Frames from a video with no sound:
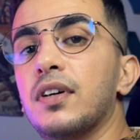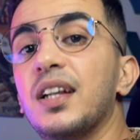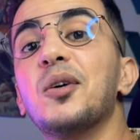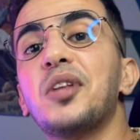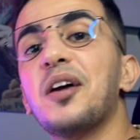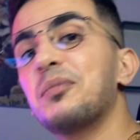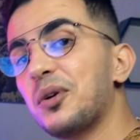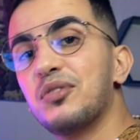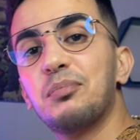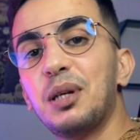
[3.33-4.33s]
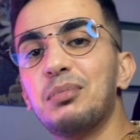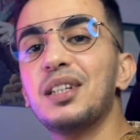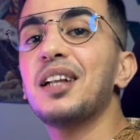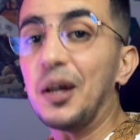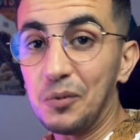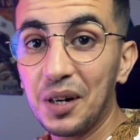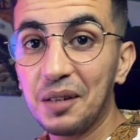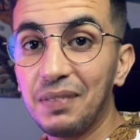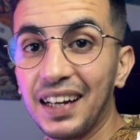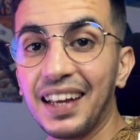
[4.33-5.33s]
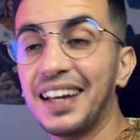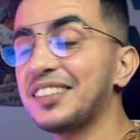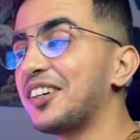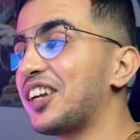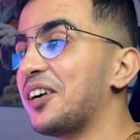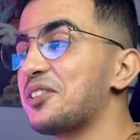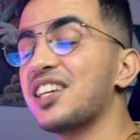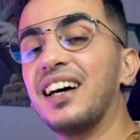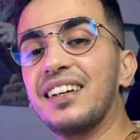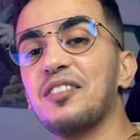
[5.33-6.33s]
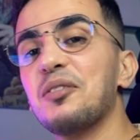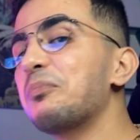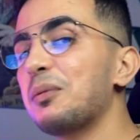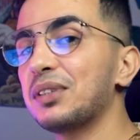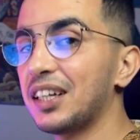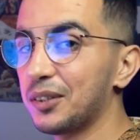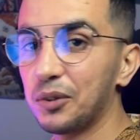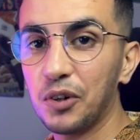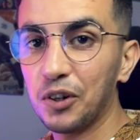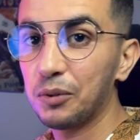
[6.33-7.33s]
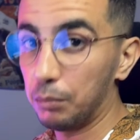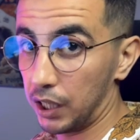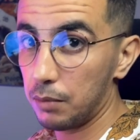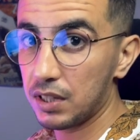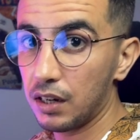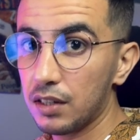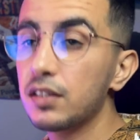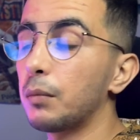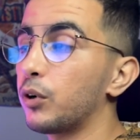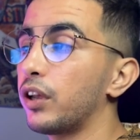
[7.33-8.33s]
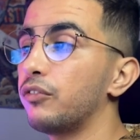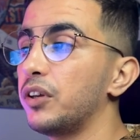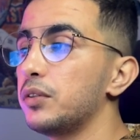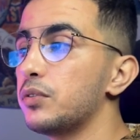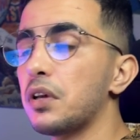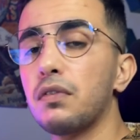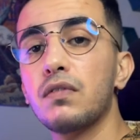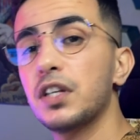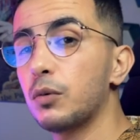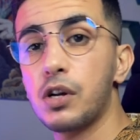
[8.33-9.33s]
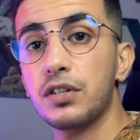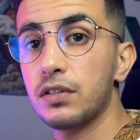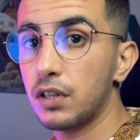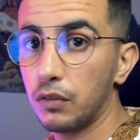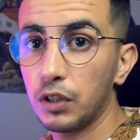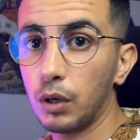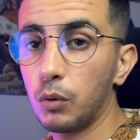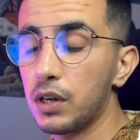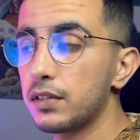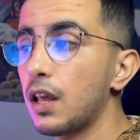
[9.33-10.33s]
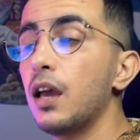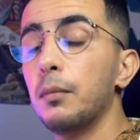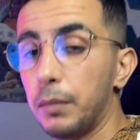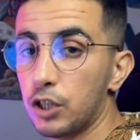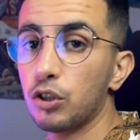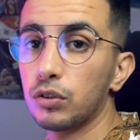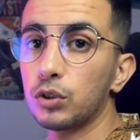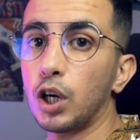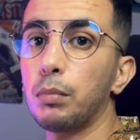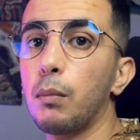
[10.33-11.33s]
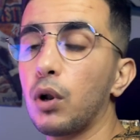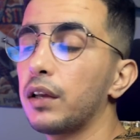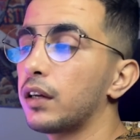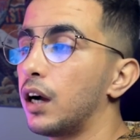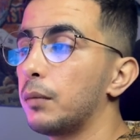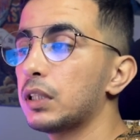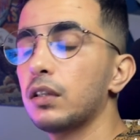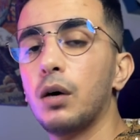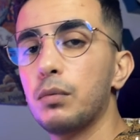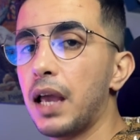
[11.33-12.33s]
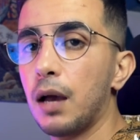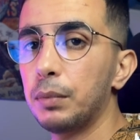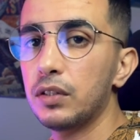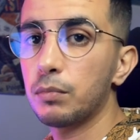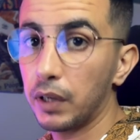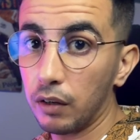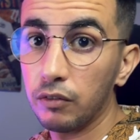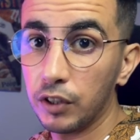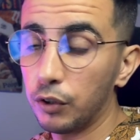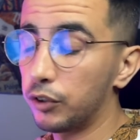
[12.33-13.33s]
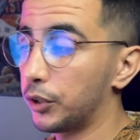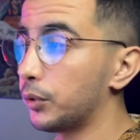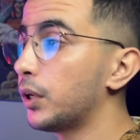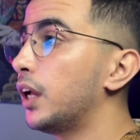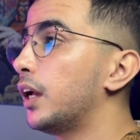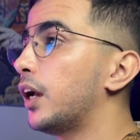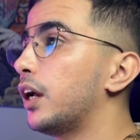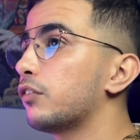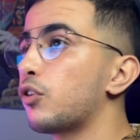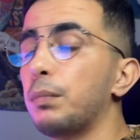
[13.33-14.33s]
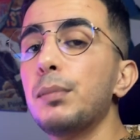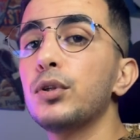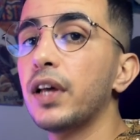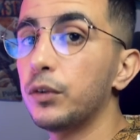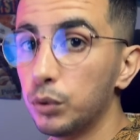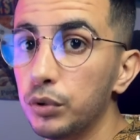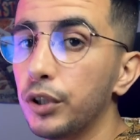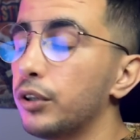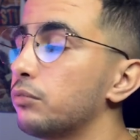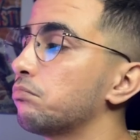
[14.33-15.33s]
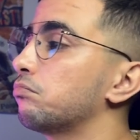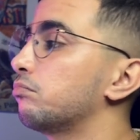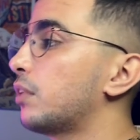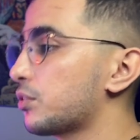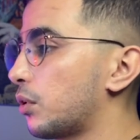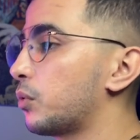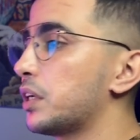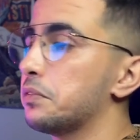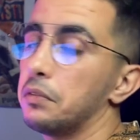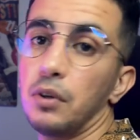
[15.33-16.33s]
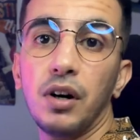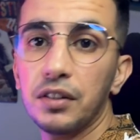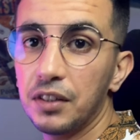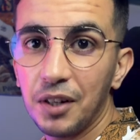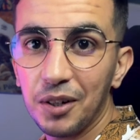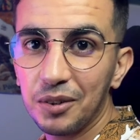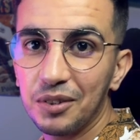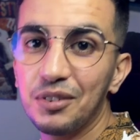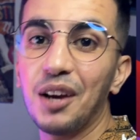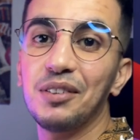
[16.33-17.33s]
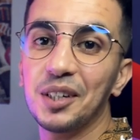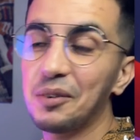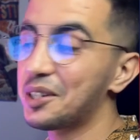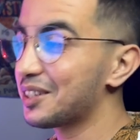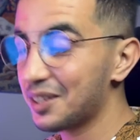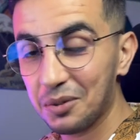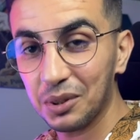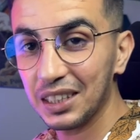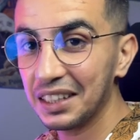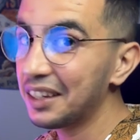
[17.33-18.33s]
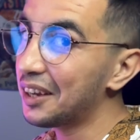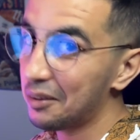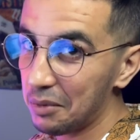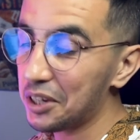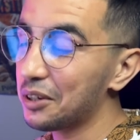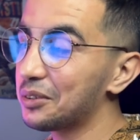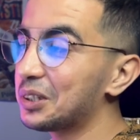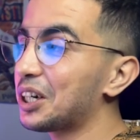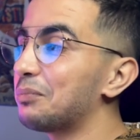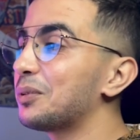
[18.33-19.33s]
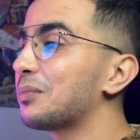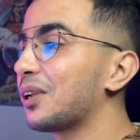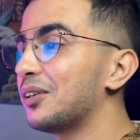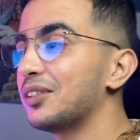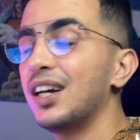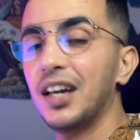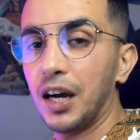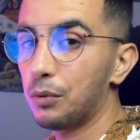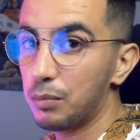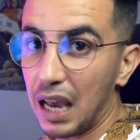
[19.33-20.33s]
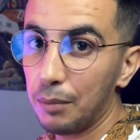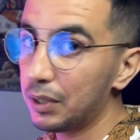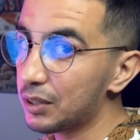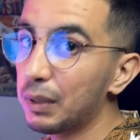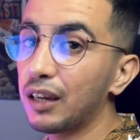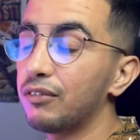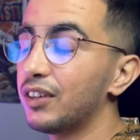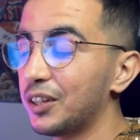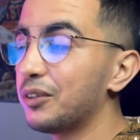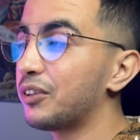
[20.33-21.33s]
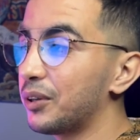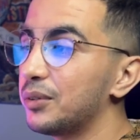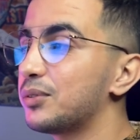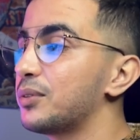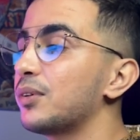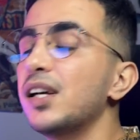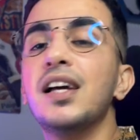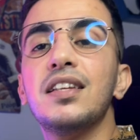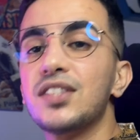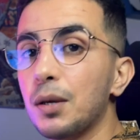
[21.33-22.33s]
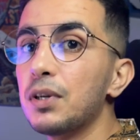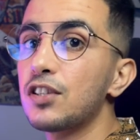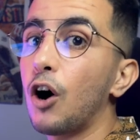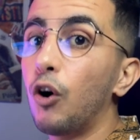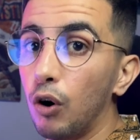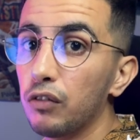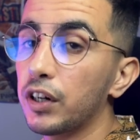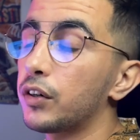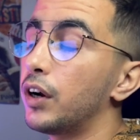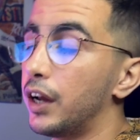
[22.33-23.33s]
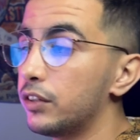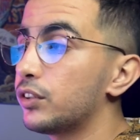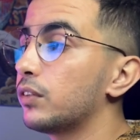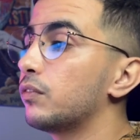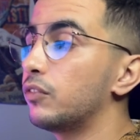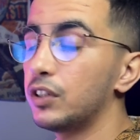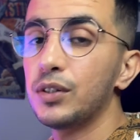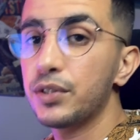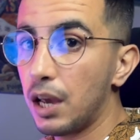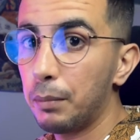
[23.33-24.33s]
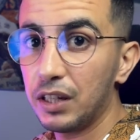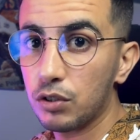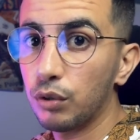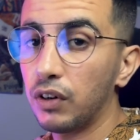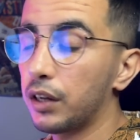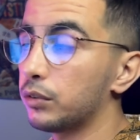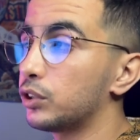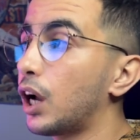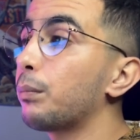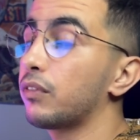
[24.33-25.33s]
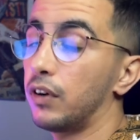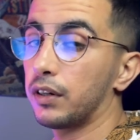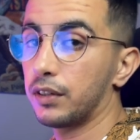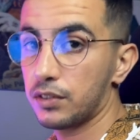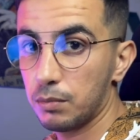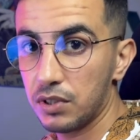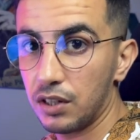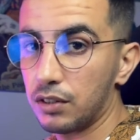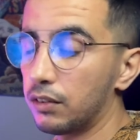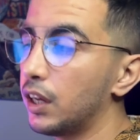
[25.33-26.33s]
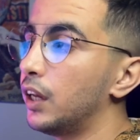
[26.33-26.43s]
Hello there, beautiful people, and welcome back again to OnHOW channel. For people that don't know, my name is Anas, I'm working for you. If you have any questions, any video requests, make sure to drop one below in a comment. I will be happy to make a video for you. And for people that do know, as always, you already know. If you have any questions as well, make sure to drop one below. I will be happy to make a video for you too, same as the over 100 videos I made so far on Shopify customization.